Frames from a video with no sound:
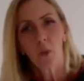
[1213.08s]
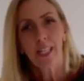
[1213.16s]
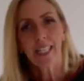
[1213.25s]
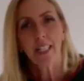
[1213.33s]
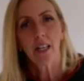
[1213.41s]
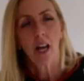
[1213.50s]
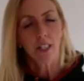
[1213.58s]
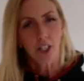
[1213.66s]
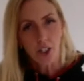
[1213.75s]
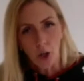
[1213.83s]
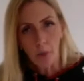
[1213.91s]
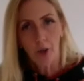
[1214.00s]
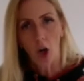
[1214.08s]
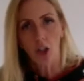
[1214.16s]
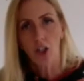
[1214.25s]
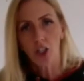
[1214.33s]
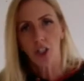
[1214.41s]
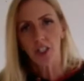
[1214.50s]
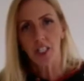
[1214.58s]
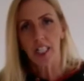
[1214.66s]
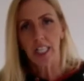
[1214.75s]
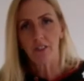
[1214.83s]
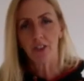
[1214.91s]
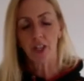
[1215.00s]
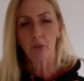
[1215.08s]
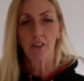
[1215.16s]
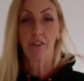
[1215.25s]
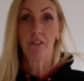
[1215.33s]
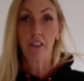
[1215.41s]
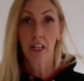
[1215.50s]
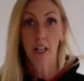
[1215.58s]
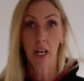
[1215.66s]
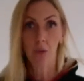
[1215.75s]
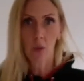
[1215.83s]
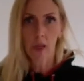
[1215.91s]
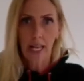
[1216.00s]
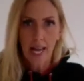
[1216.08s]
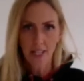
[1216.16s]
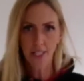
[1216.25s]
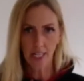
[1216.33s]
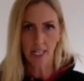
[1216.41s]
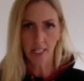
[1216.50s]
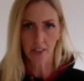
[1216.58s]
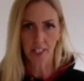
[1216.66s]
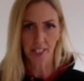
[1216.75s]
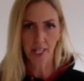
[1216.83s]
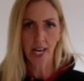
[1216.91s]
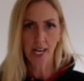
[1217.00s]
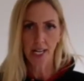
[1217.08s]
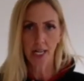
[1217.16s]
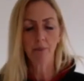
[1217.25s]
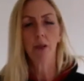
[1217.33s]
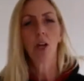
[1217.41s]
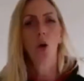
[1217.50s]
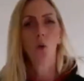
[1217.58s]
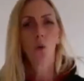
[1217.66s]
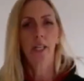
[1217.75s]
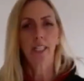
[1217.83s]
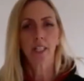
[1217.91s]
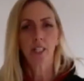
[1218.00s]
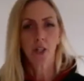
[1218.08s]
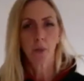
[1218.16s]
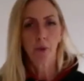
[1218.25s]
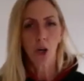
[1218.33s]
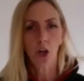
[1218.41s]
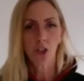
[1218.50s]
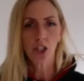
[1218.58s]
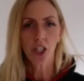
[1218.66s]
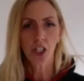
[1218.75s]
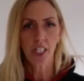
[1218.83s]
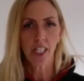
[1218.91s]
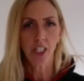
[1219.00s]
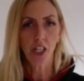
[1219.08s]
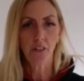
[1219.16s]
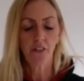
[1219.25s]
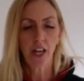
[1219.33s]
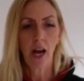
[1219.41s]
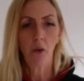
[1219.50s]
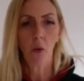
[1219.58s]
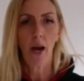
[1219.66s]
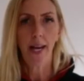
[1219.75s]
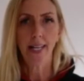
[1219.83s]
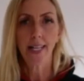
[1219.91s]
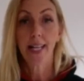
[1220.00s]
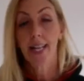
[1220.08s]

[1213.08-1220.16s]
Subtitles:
we can subconsciously, even though we feel like we're landing the same, we can subconsciously shift our weight.